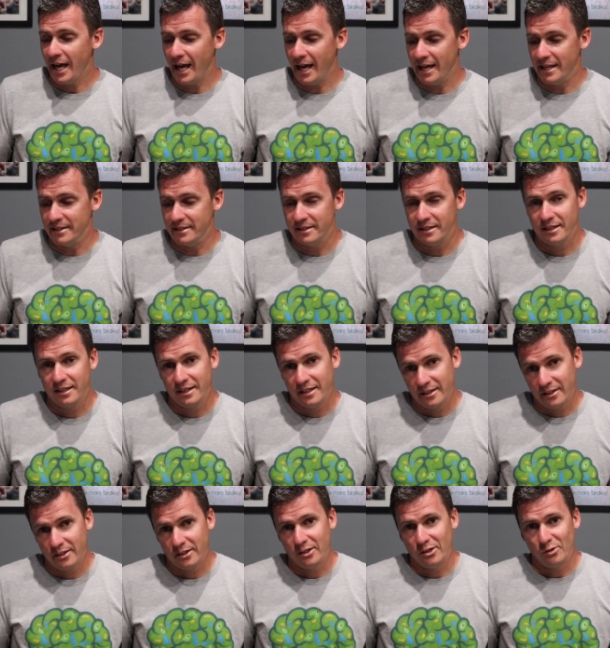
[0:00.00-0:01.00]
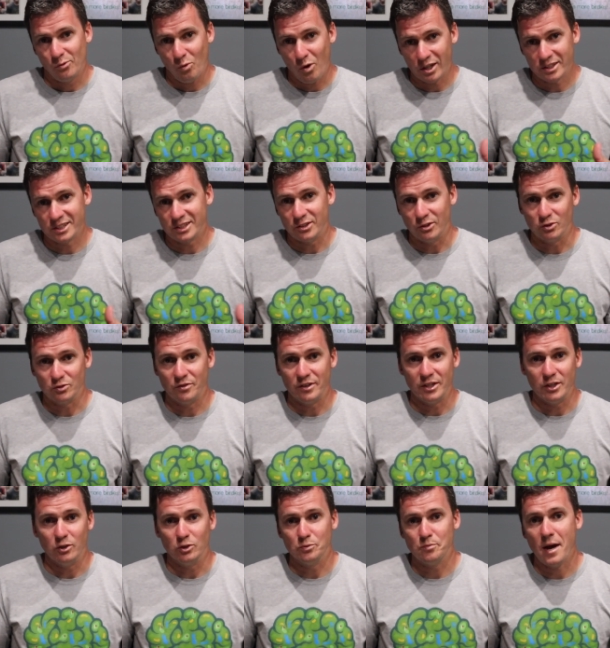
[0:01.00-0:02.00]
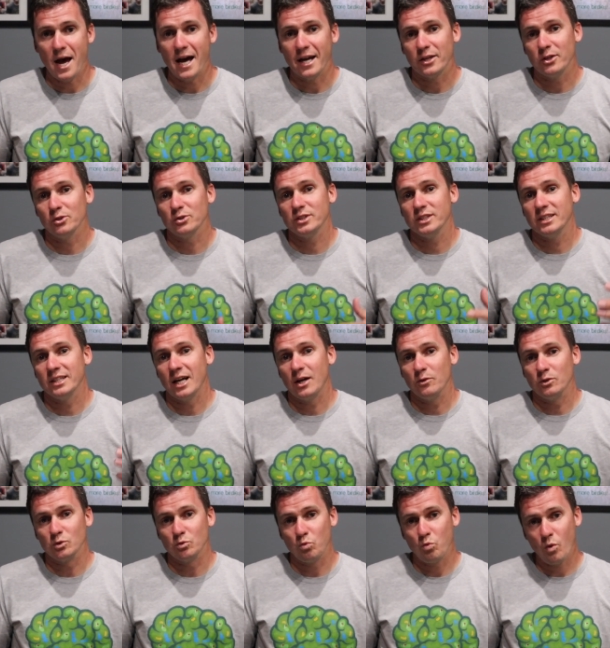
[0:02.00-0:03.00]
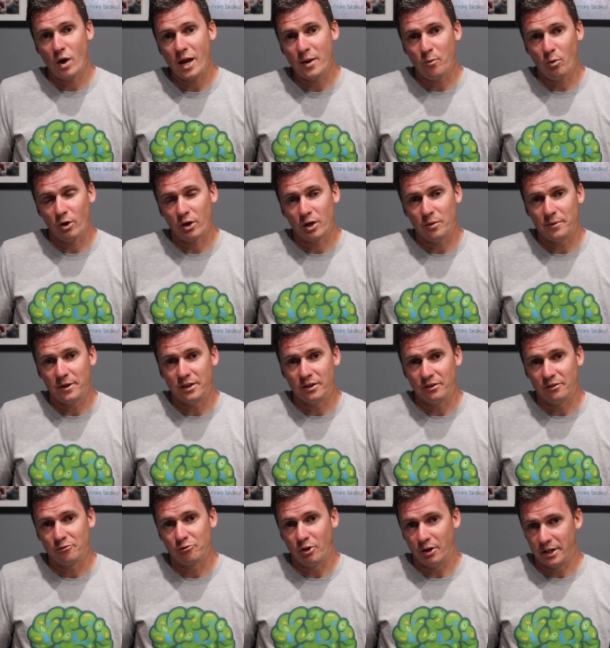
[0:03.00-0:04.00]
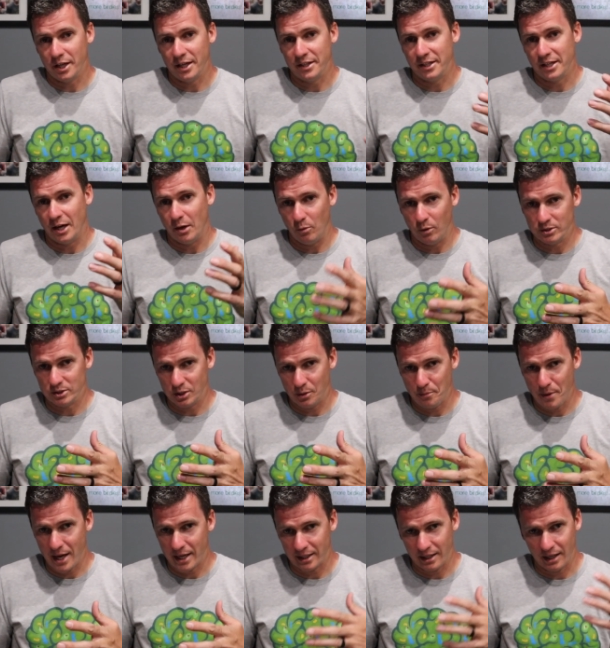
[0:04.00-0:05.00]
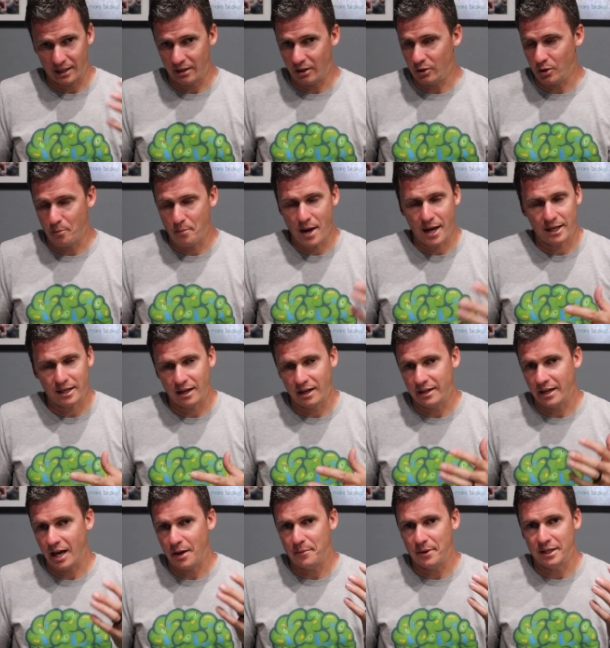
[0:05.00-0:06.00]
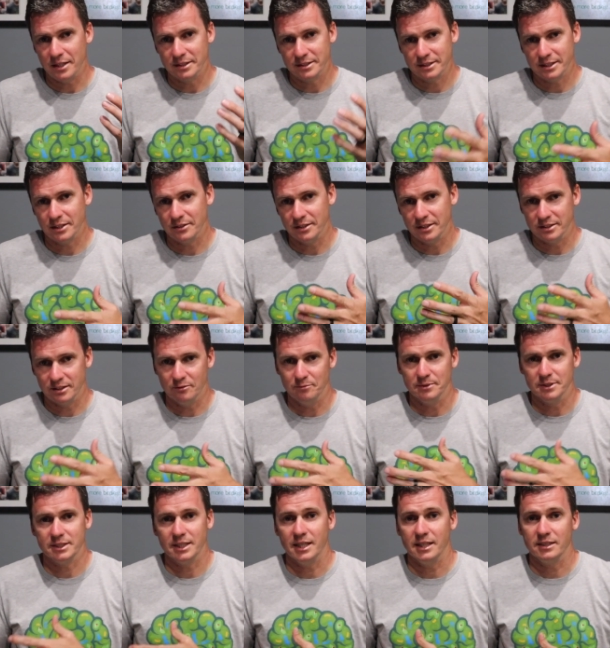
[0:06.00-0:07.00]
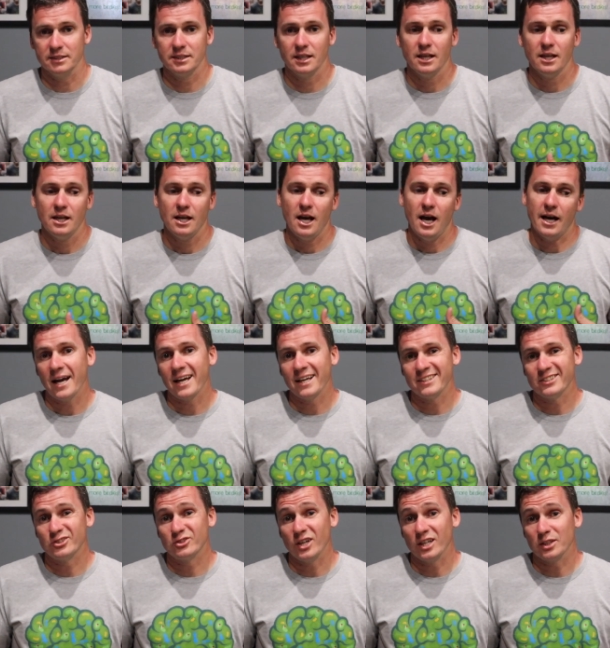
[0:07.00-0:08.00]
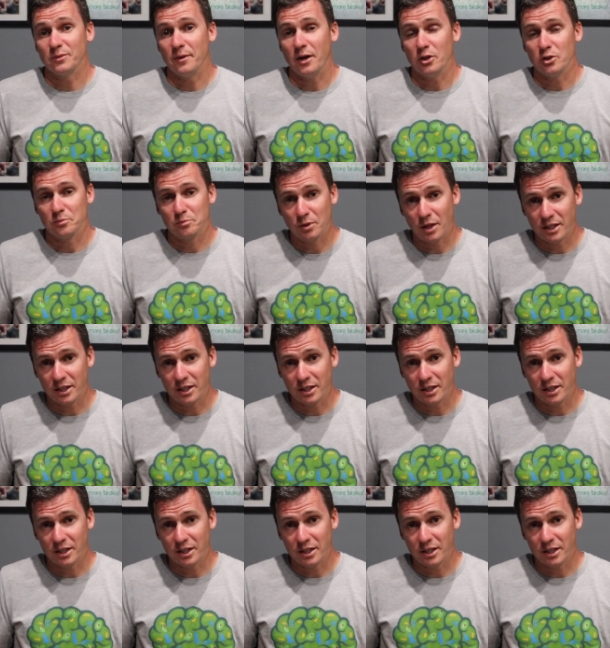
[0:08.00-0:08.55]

And watching those videos back, you'll see that I was way more committed on the front nine than I was on the back nine. On the back nine, I made a series of mistakes. I got distracted by other